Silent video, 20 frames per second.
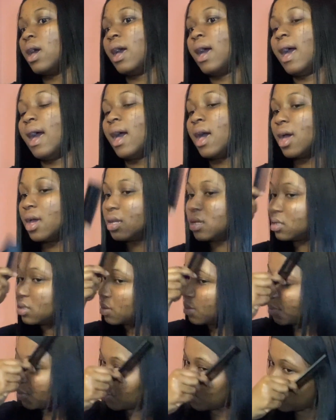and
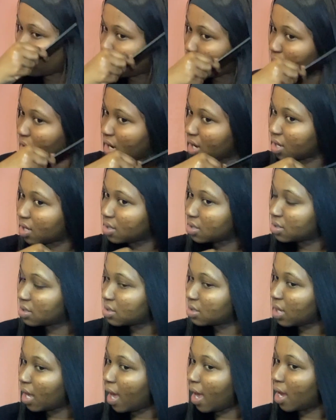
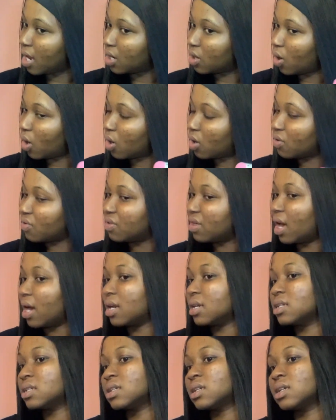progress and all of
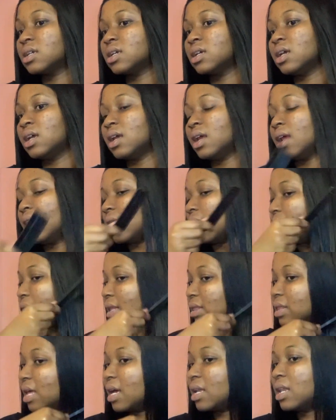that.
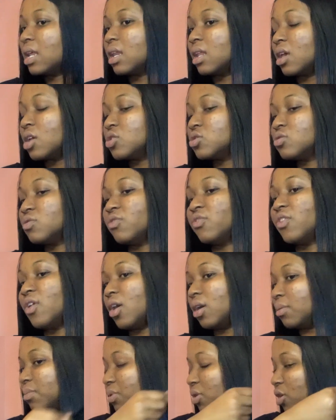Like, that can get you
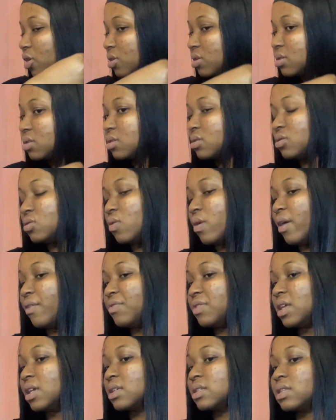far because you have
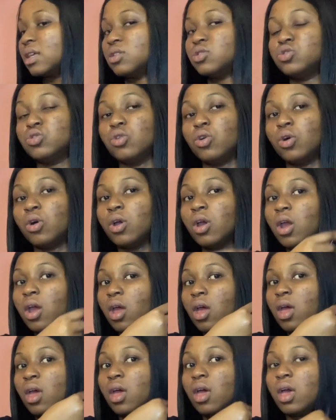things that you're
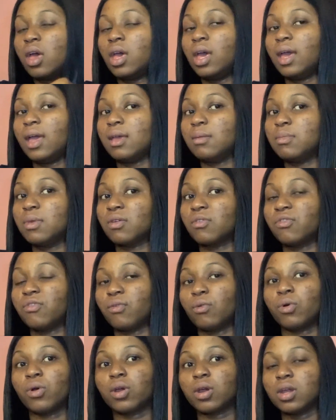aiming
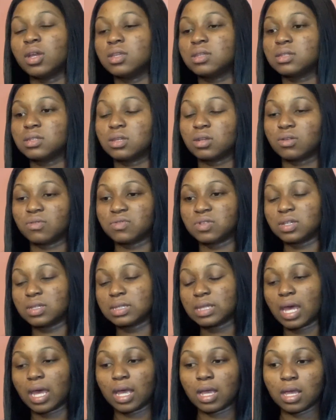for instead of
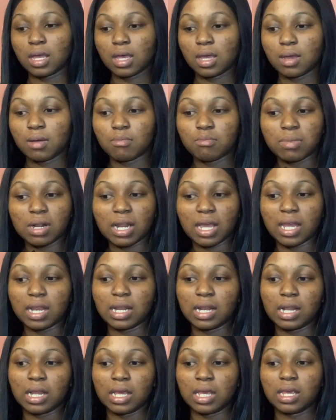just like
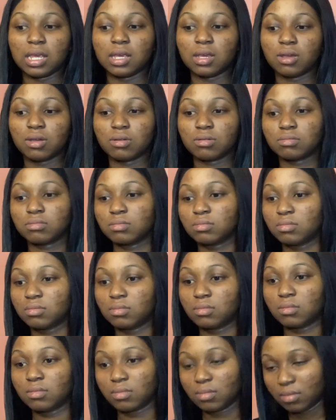plainly,
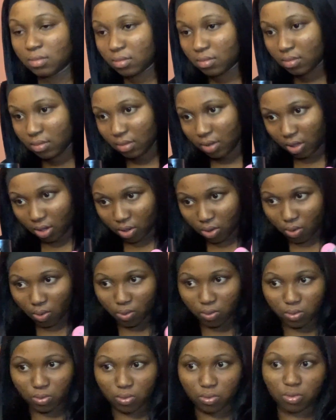you know,
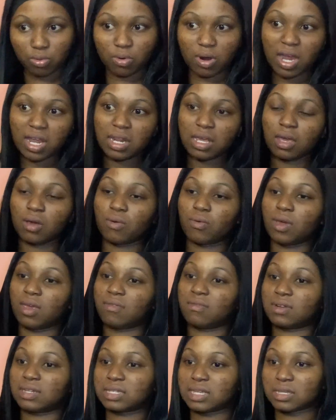riding away
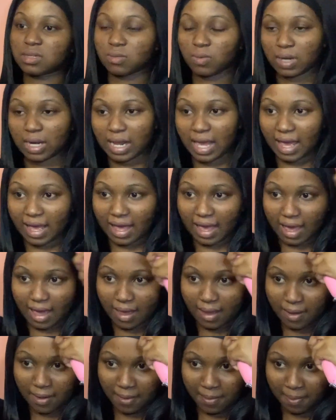with a guy.
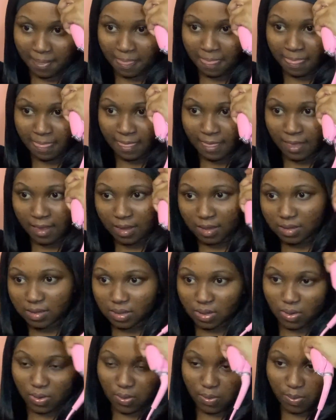So
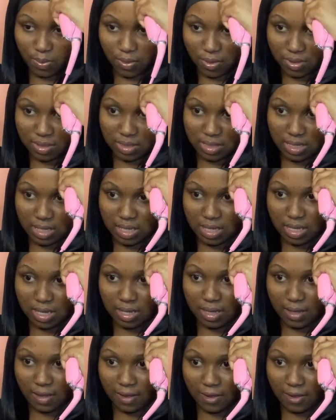personally,